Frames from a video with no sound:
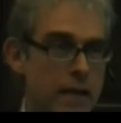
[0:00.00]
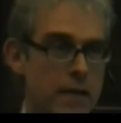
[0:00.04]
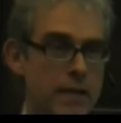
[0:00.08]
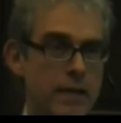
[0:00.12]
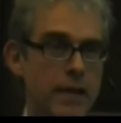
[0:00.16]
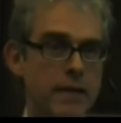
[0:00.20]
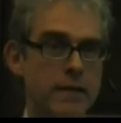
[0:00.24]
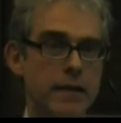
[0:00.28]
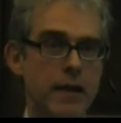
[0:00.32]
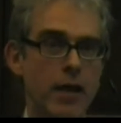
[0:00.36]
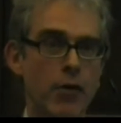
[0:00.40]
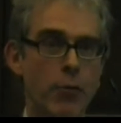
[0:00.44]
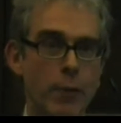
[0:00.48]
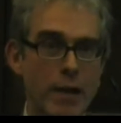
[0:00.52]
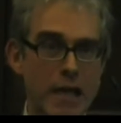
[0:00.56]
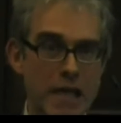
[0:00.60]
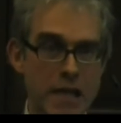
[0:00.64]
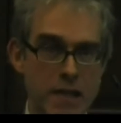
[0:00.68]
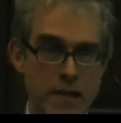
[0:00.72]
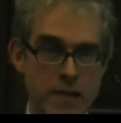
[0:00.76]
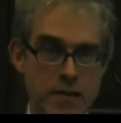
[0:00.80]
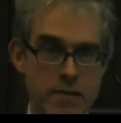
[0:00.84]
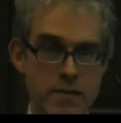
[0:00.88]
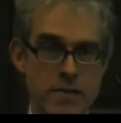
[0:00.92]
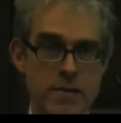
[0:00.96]
that there
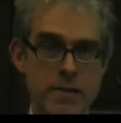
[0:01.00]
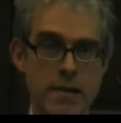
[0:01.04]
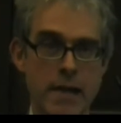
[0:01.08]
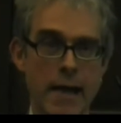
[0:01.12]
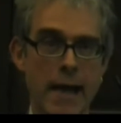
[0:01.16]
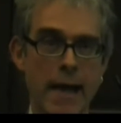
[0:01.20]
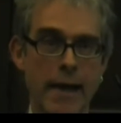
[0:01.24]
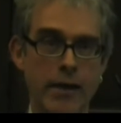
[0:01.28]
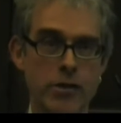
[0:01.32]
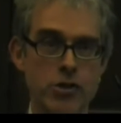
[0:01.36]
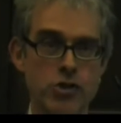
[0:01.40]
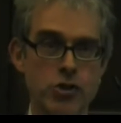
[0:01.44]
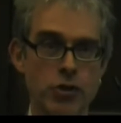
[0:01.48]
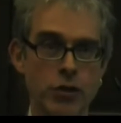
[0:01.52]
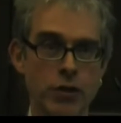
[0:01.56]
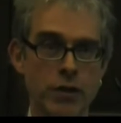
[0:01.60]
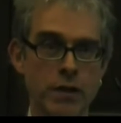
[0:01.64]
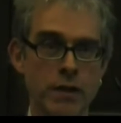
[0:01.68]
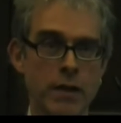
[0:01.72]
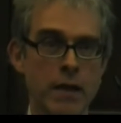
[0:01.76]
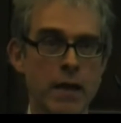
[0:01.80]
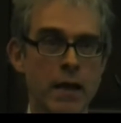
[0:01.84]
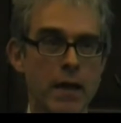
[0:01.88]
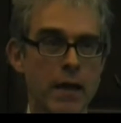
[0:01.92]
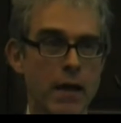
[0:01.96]
is
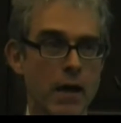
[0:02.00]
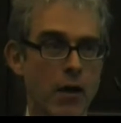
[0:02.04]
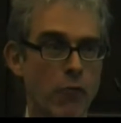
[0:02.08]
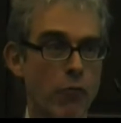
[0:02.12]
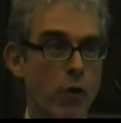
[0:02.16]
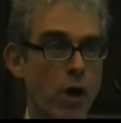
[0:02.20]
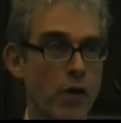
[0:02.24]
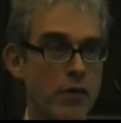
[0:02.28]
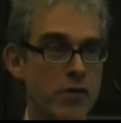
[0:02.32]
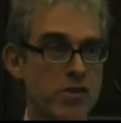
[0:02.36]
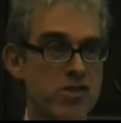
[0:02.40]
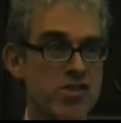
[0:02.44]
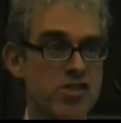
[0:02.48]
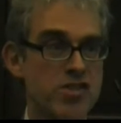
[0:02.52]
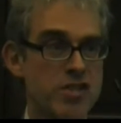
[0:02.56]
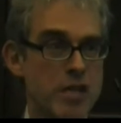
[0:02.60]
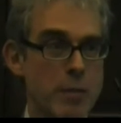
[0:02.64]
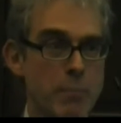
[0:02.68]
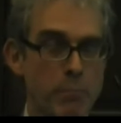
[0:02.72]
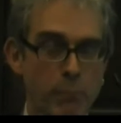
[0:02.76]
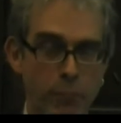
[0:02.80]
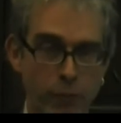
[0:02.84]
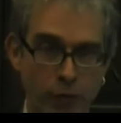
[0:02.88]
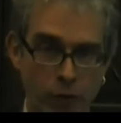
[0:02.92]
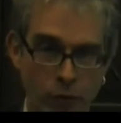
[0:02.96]
actually a rather
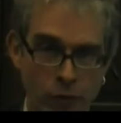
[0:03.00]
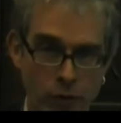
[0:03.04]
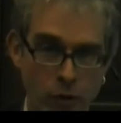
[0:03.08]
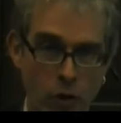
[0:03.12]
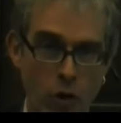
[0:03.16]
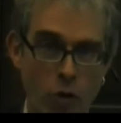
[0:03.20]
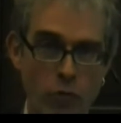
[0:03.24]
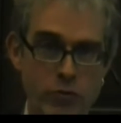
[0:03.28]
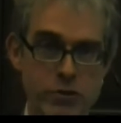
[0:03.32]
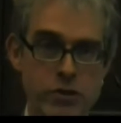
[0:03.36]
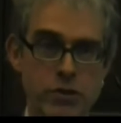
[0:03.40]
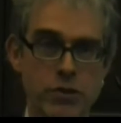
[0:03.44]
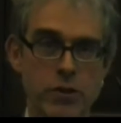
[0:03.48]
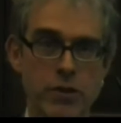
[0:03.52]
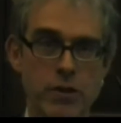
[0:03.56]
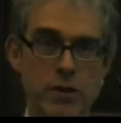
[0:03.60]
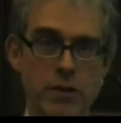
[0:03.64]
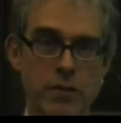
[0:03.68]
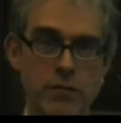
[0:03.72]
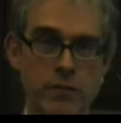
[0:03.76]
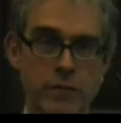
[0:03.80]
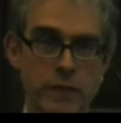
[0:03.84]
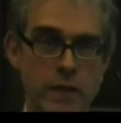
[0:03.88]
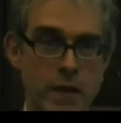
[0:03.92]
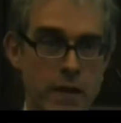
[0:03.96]
simple
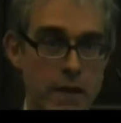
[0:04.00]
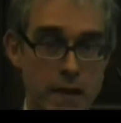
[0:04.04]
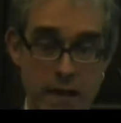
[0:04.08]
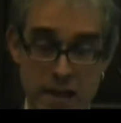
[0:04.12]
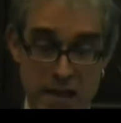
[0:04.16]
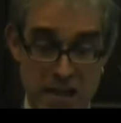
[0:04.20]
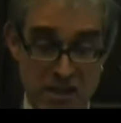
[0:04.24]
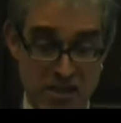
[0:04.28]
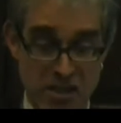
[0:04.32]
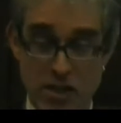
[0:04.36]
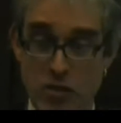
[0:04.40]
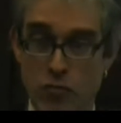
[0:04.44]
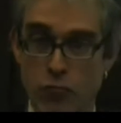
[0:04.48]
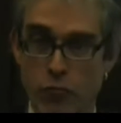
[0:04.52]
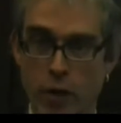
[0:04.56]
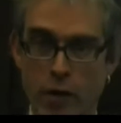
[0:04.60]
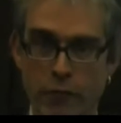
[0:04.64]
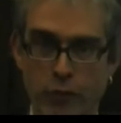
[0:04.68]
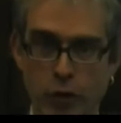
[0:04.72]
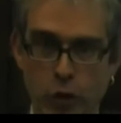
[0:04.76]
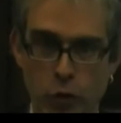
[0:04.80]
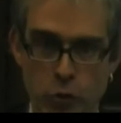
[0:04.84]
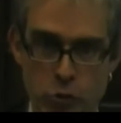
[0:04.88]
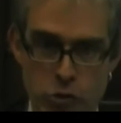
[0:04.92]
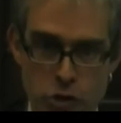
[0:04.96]
alternative. It isn't
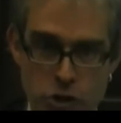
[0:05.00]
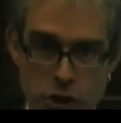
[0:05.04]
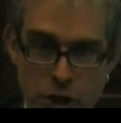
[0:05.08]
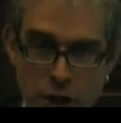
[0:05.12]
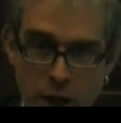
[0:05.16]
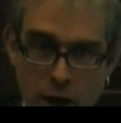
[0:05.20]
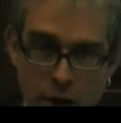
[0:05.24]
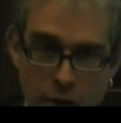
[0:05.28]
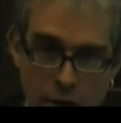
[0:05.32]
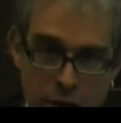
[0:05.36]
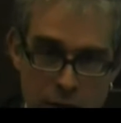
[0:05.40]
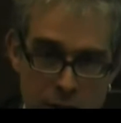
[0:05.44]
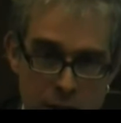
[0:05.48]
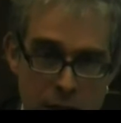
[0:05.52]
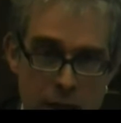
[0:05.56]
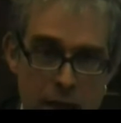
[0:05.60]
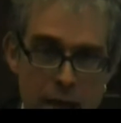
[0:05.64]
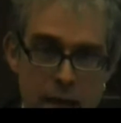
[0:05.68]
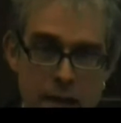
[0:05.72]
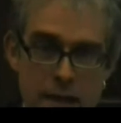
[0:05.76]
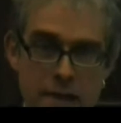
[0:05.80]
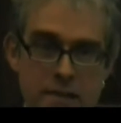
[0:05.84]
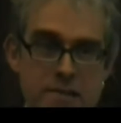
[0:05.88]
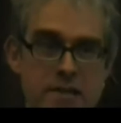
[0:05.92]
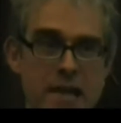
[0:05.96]
revolutionary,
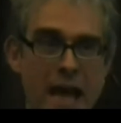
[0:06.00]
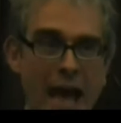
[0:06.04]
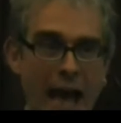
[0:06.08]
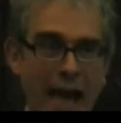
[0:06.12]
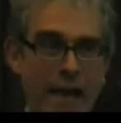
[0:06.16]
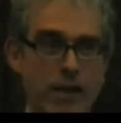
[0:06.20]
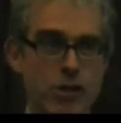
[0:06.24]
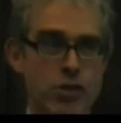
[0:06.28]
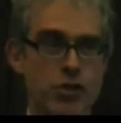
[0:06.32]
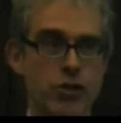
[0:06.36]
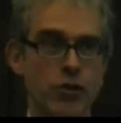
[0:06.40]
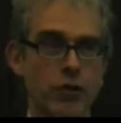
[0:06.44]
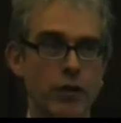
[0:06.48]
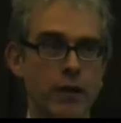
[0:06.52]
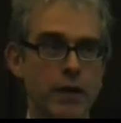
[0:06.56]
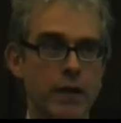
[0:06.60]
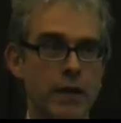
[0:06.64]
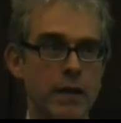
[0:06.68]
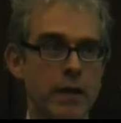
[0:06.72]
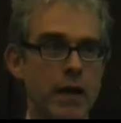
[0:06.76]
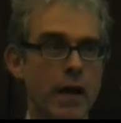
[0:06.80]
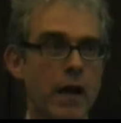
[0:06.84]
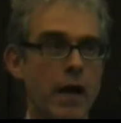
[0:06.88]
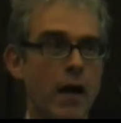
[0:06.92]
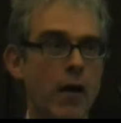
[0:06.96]
it's
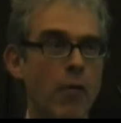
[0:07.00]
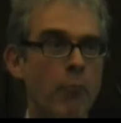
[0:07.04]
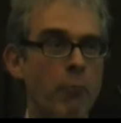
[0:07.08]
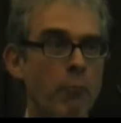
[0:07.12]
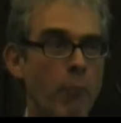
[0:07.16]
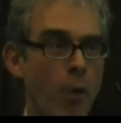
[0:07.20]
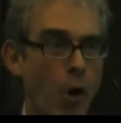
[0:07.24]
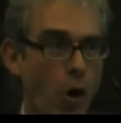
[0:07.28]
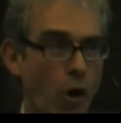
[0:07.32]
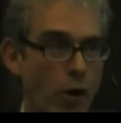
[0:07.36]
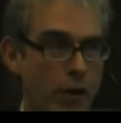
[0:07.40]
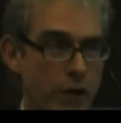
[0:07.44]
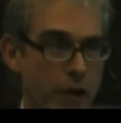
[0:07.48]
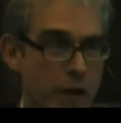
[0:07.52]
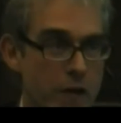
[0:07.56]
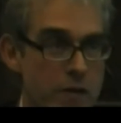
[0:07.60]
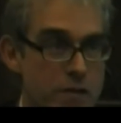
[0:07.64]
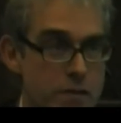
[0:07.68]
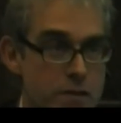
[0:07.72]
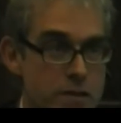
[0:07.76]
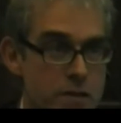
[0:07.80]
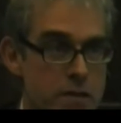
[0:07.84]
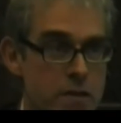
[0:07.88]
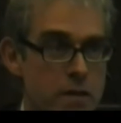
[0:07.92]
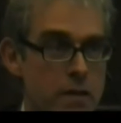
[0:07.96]
actually a
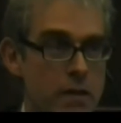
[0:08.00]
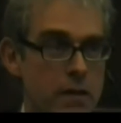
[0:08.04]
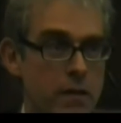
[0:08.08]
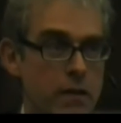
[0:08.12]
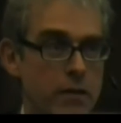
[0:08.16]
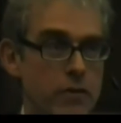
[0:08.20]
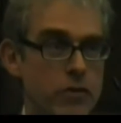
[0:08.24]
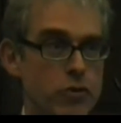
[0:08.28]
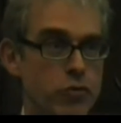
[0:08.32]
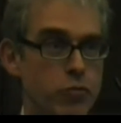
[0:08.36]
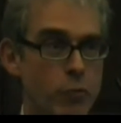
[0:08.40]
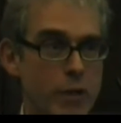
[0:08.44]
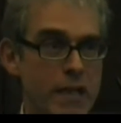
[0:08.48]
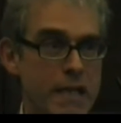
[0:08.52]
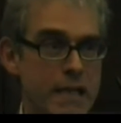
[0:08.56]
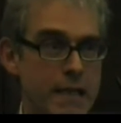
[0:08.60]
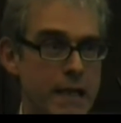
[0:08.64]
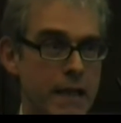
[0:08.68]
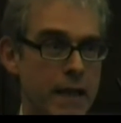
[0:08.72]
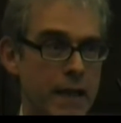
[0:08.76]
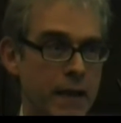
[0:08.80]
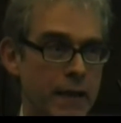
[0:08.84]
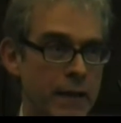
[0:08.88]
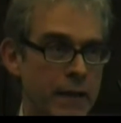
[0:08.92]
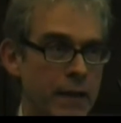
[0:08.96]
modest
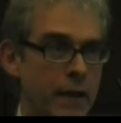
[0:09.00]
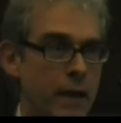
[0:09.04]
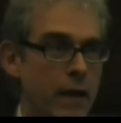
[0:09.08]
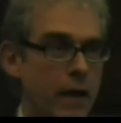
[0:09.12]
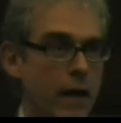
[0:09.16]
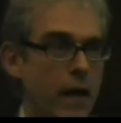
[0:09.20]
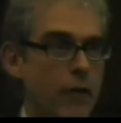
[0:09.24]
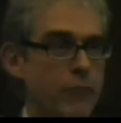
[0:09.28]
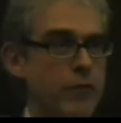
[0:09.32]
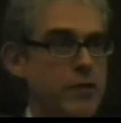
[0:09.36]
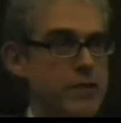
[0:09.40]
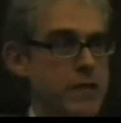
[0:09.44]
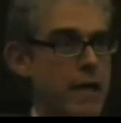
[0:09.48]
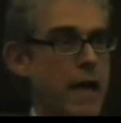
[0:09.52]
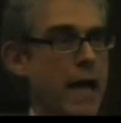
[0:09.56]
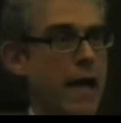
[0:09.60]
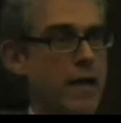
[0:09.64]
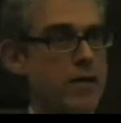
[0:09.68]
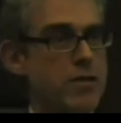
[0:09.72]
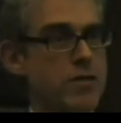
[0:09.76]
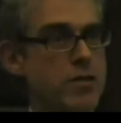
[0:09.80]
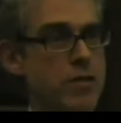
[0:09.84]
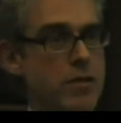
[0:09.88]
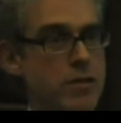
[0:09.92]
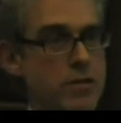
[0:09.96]
tweaking of the
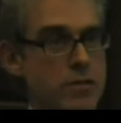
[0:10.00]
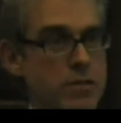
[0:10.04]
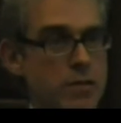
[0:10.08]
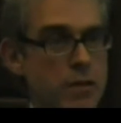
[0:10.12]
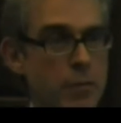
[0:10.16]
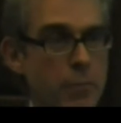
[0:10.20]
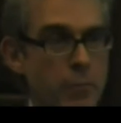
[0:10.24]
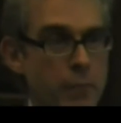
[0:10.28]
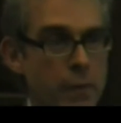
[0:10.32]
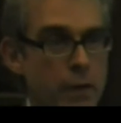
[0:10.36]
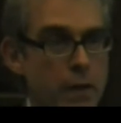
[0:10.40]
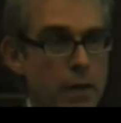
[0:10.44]
tax system